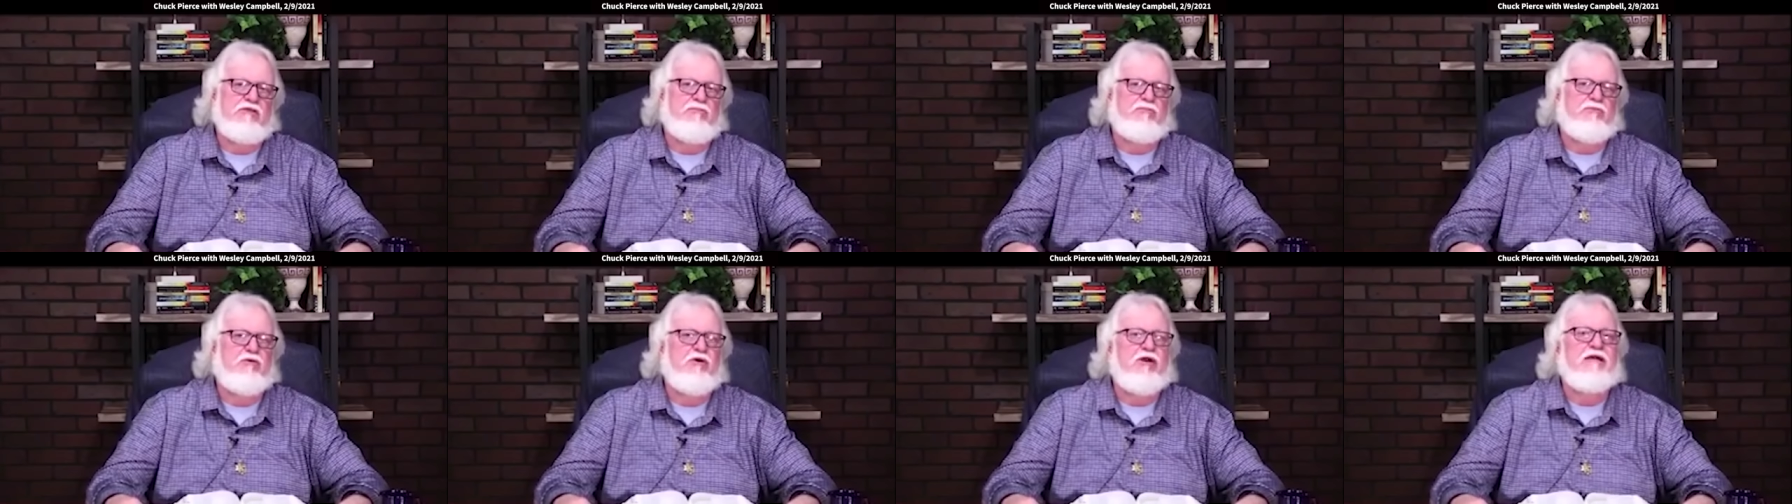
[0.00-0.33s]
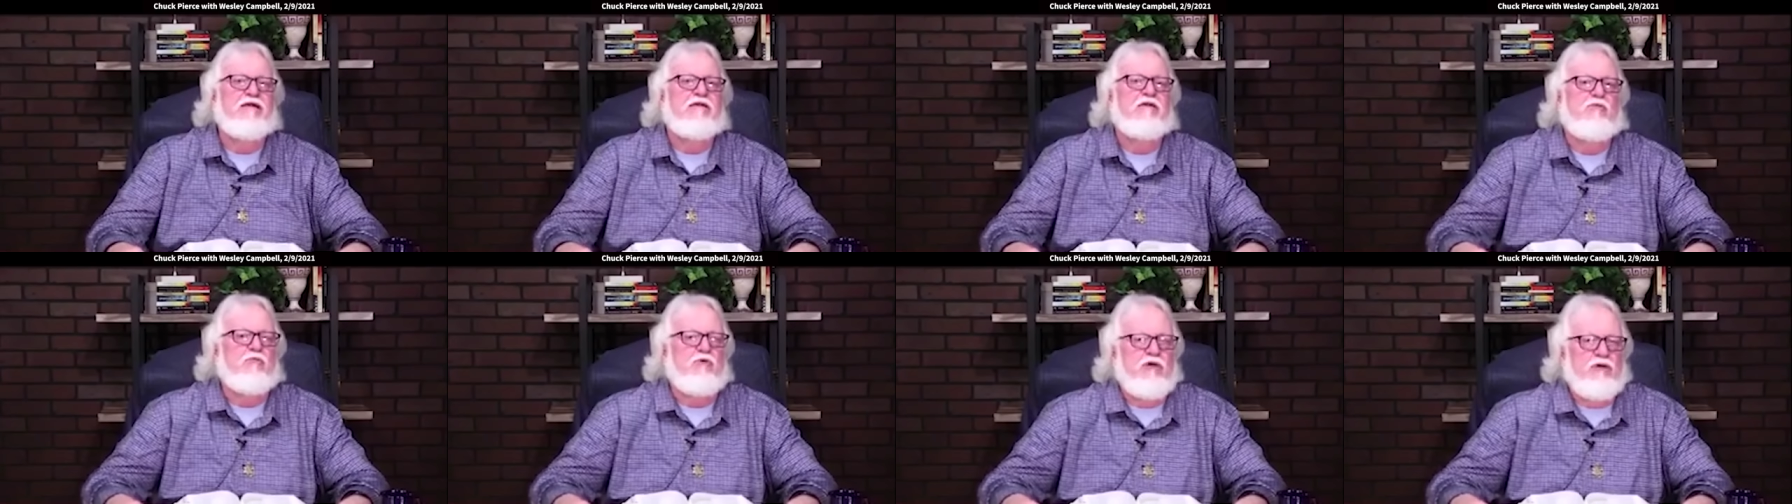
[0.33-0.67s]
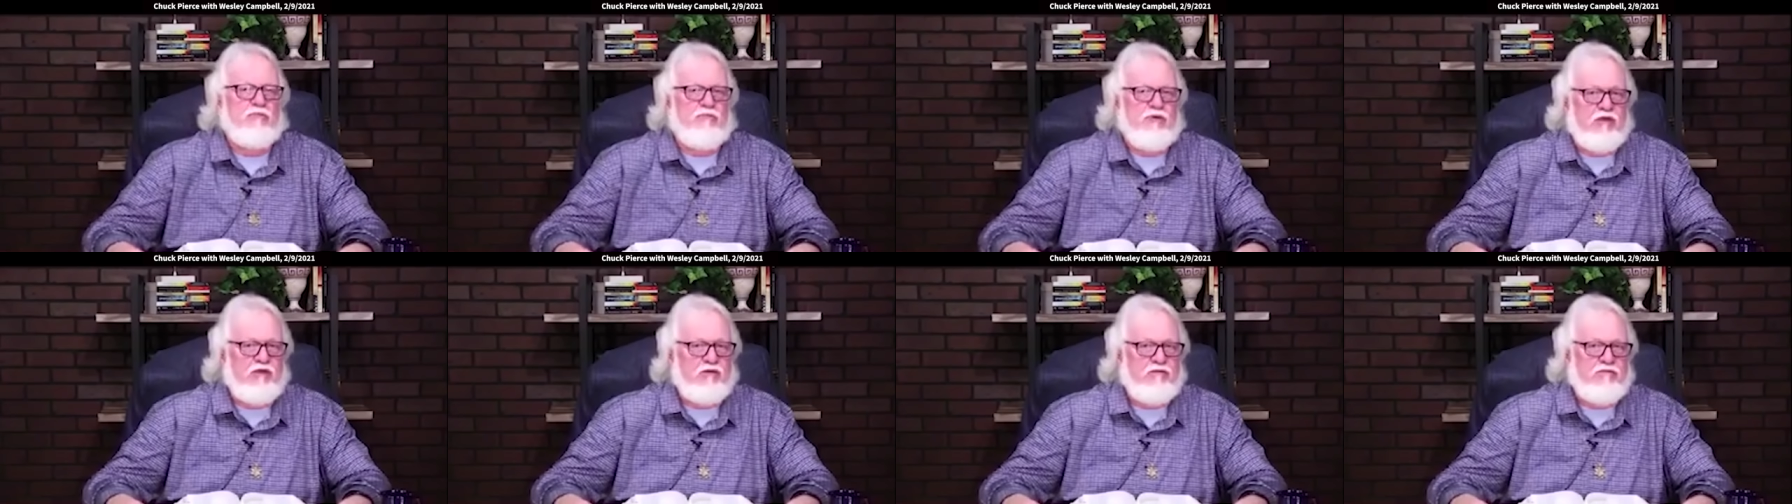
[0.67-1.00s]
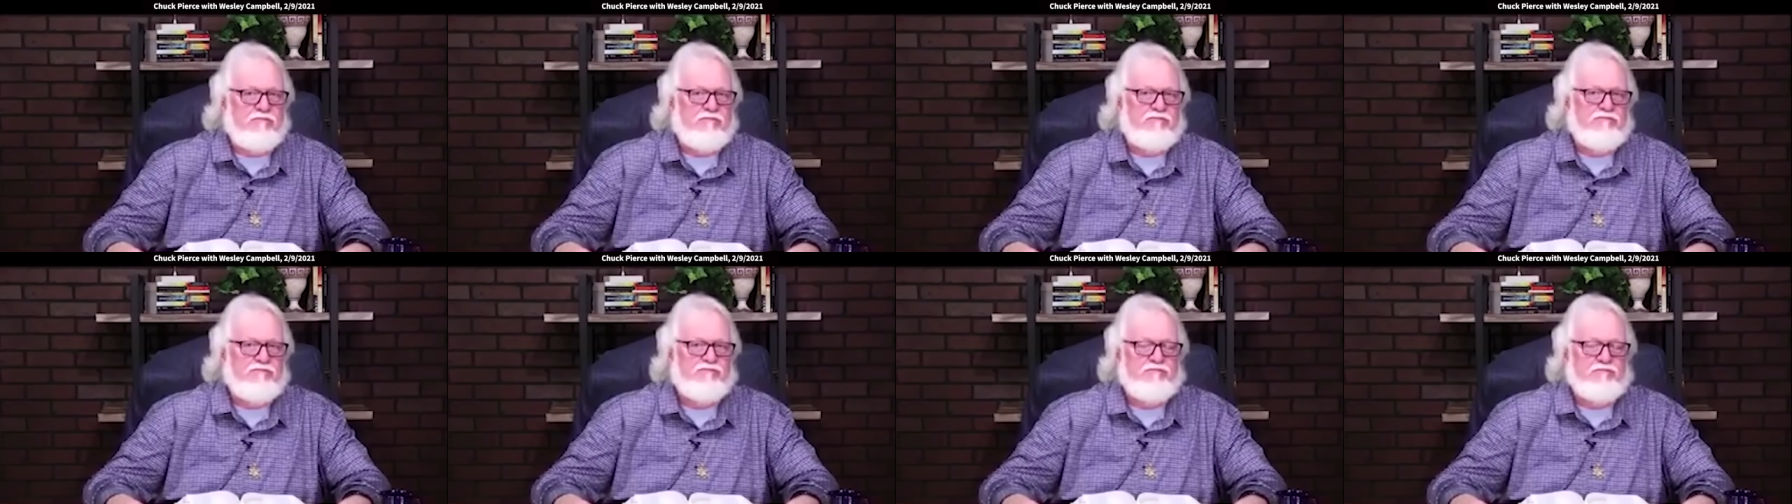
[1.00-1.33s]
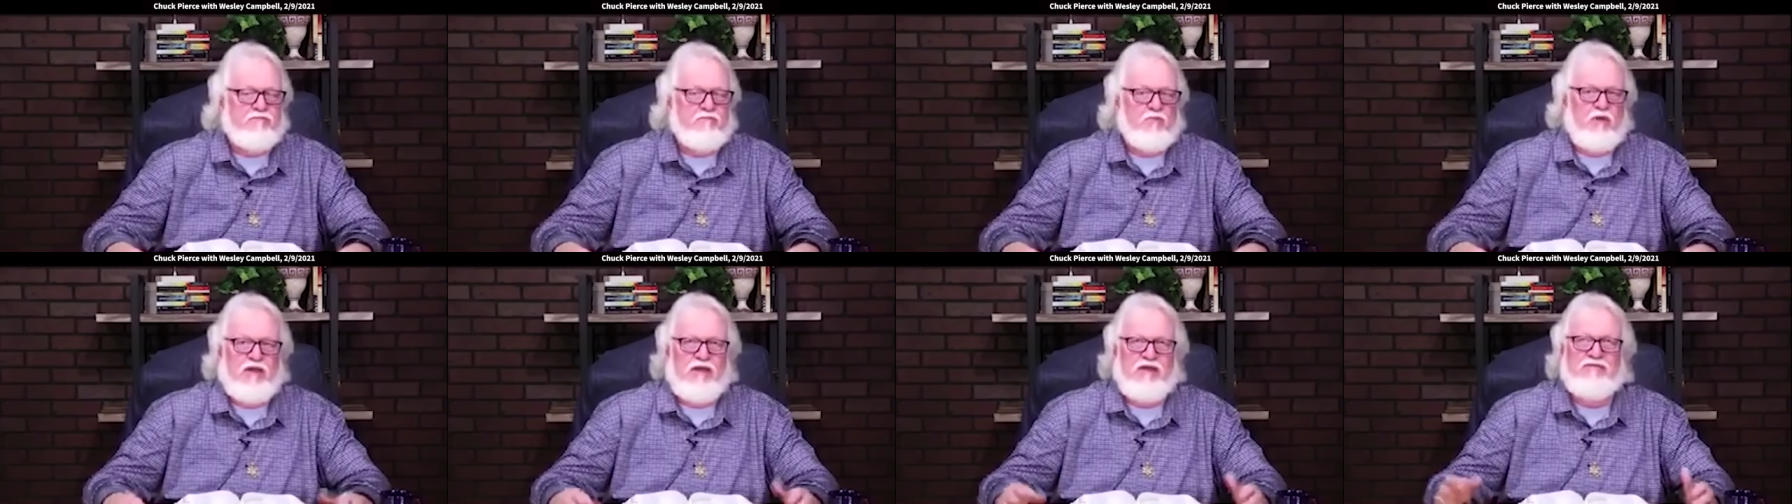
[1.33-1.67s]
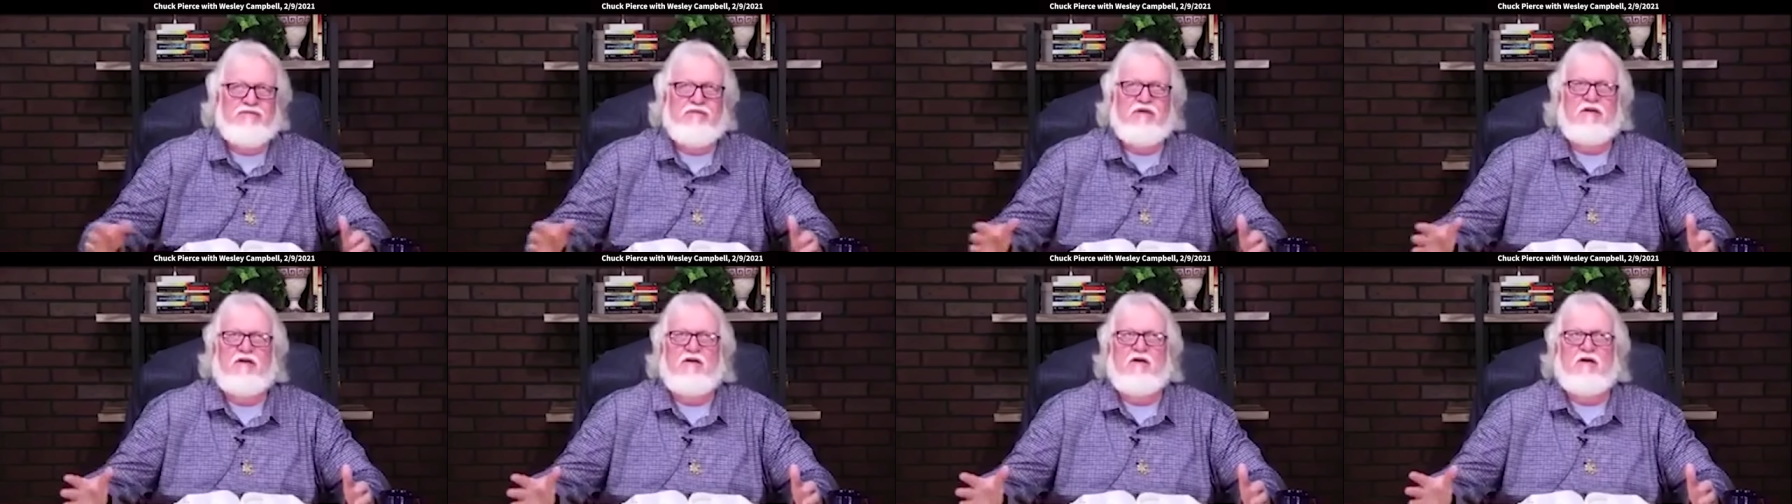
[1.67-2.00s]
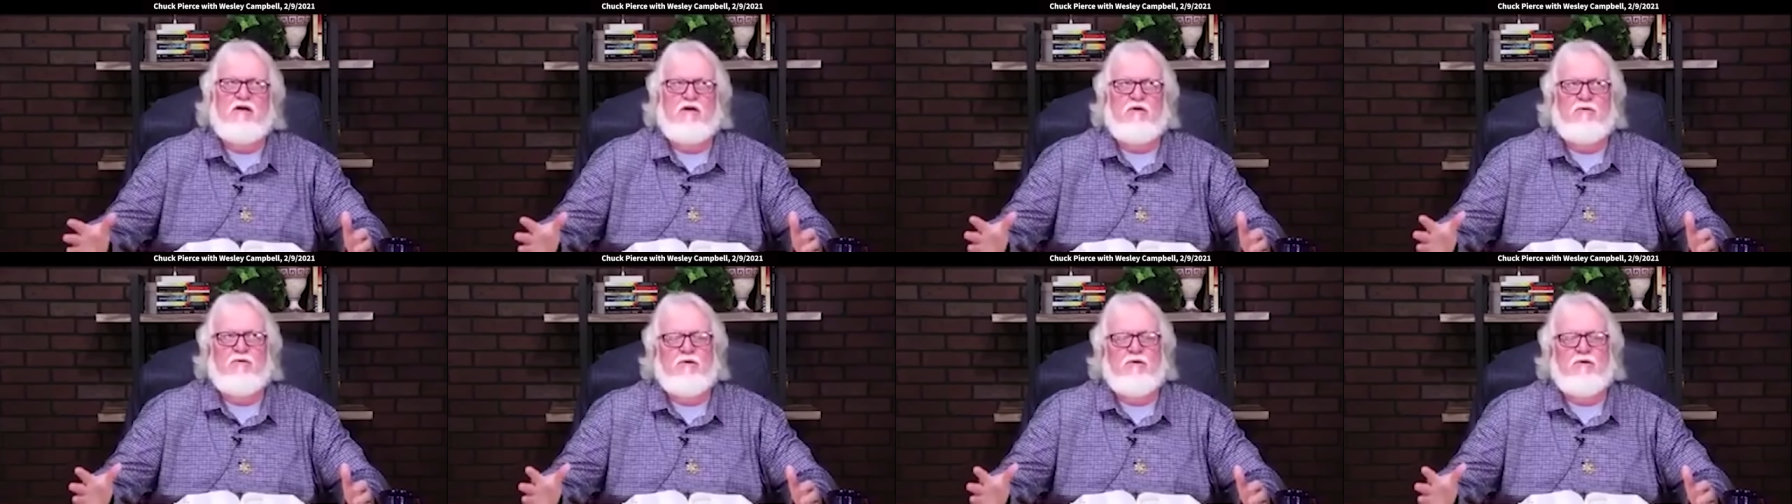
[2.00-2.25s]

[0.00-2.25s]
pregnant women. Well, I thought, oh,